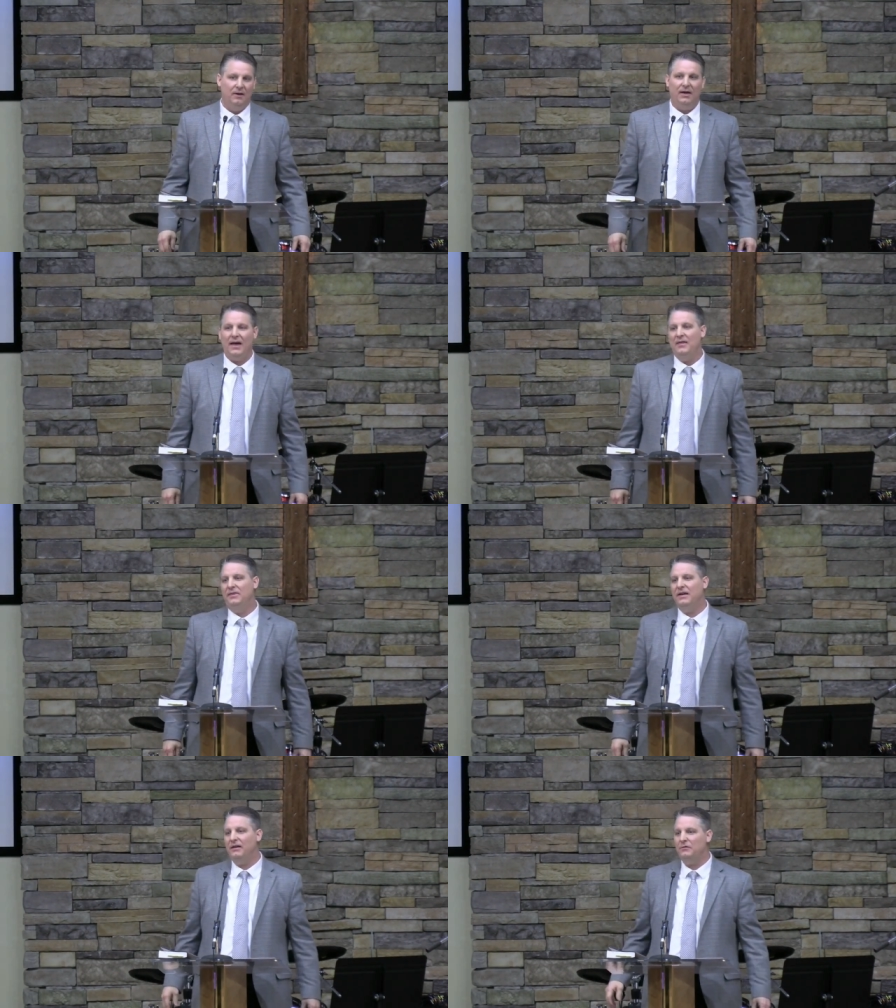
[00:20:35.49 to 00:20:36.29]
And
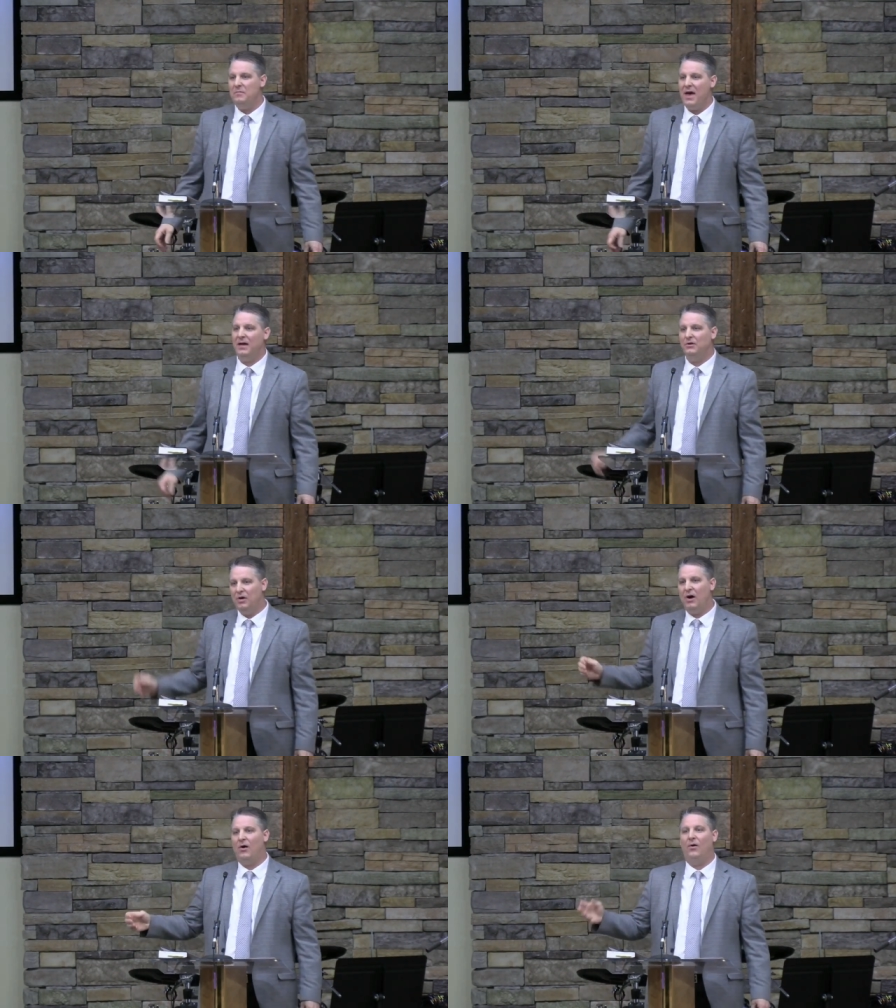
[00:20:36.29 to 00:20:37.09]
these men
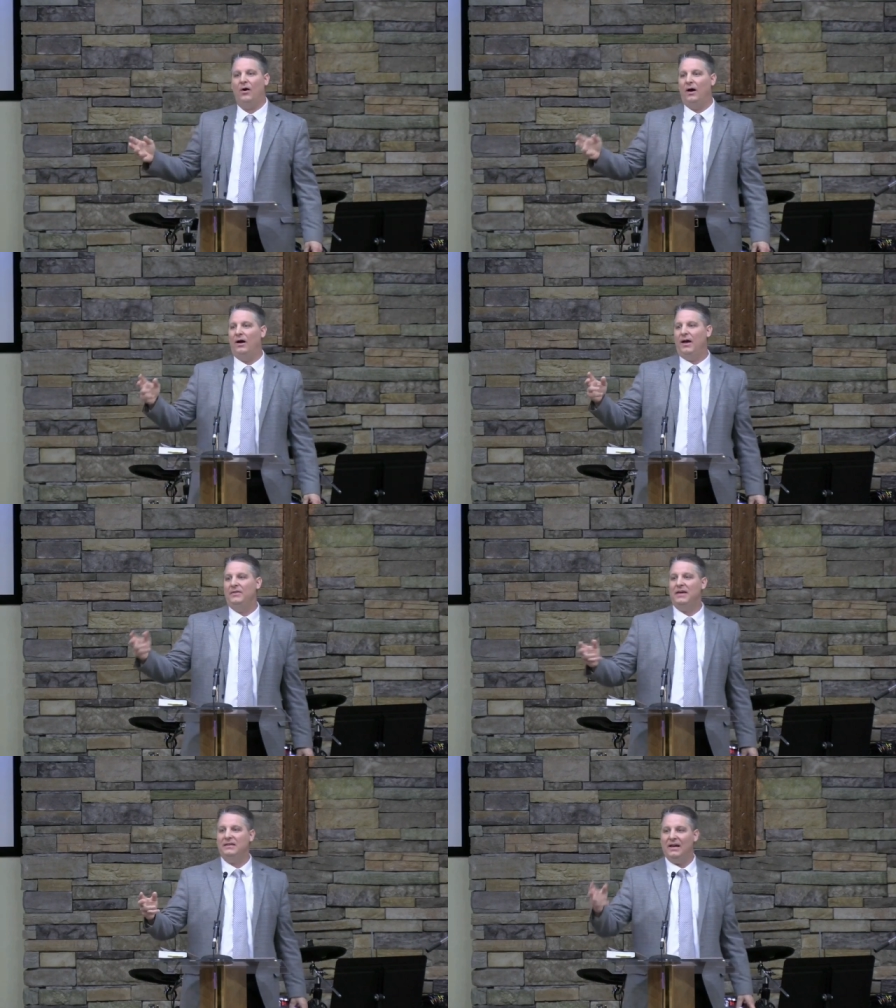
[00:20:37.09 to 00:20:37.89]
go and
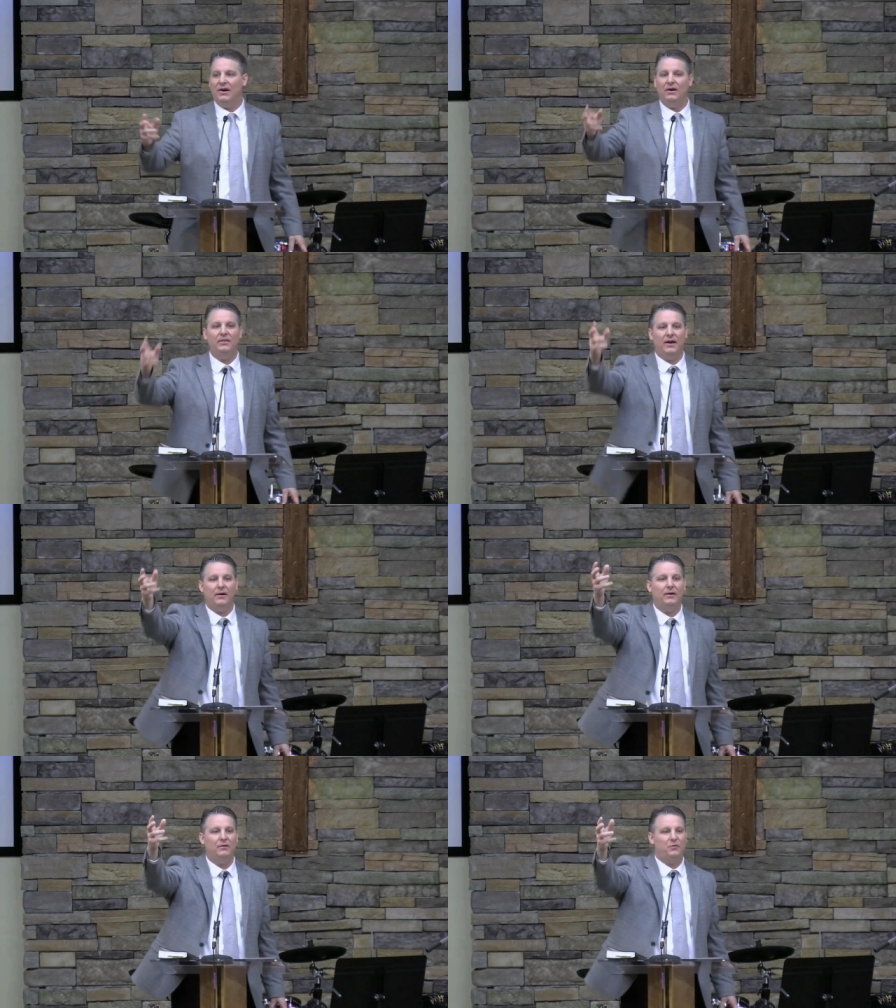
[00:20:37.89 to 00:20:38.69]
they carry
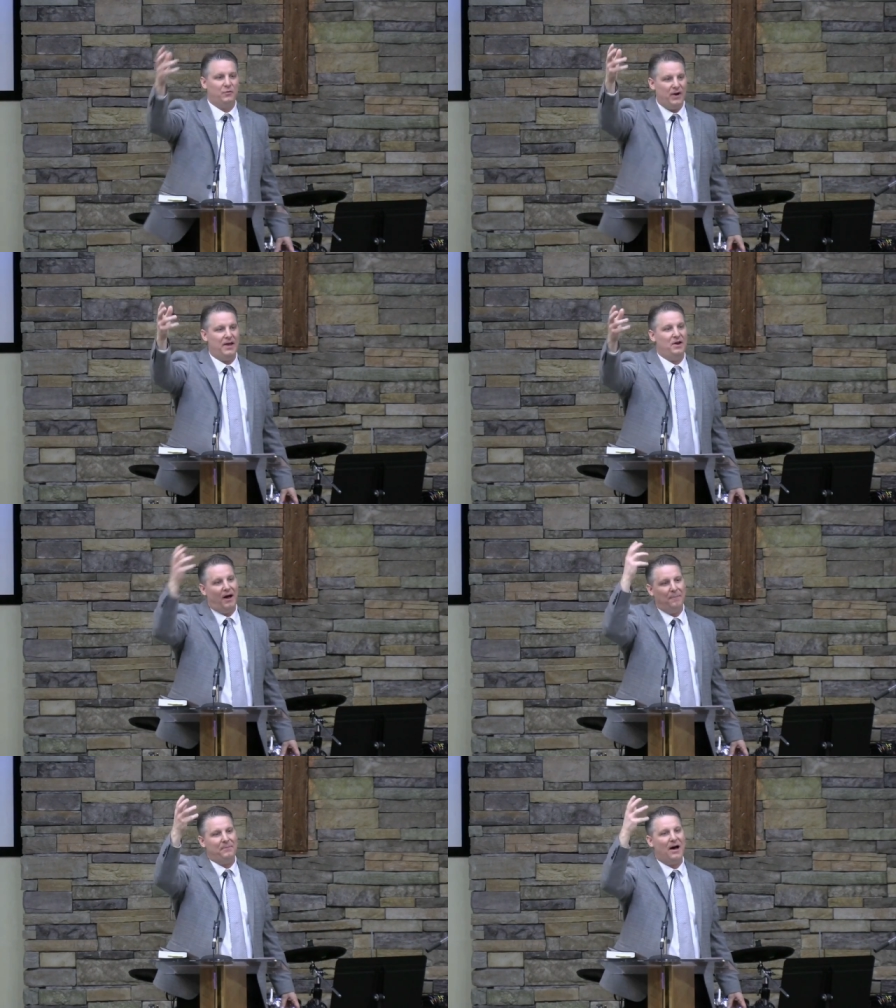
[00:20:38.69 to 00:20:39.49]
their friend
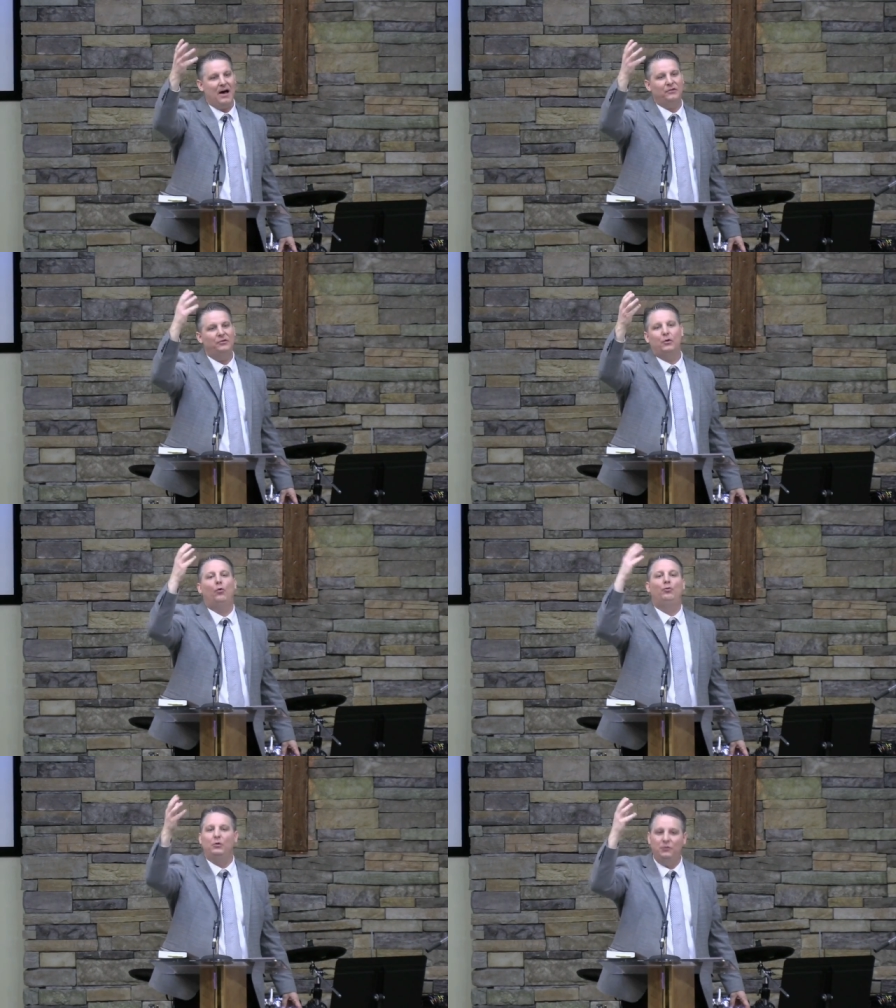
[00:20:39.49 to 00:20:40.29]
up onto the
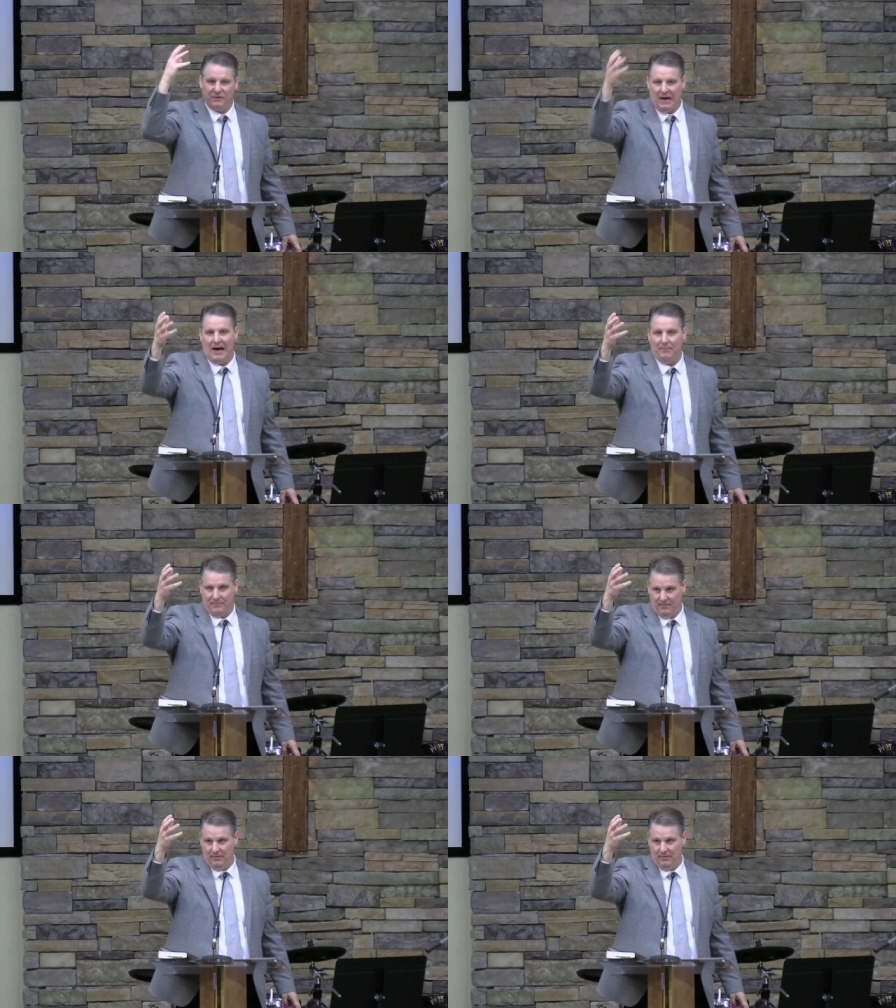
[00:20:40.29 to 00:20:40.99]
rooftop,